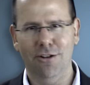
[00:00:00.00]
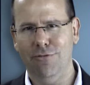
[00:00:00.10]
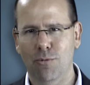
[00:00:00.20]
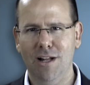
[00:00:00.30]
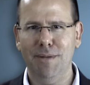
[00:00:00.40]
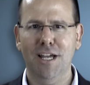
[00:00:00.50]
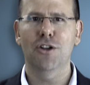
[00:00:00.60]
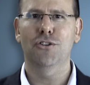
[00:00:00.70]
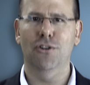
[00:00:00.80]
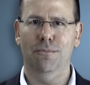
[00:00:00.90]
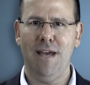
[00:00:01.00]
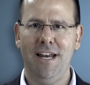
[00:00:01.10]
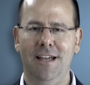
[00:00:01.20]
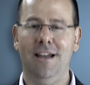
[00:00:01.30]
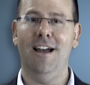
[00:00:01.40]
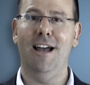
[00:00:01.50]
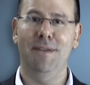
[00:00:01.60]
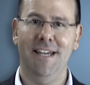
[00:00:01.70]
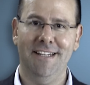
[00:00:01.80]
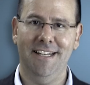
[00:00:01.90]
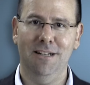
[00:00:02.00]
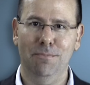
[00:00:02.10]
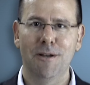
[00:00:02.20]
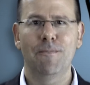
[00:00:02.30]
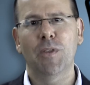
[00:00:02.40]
and overwhelming, don't panic, I'm here to help.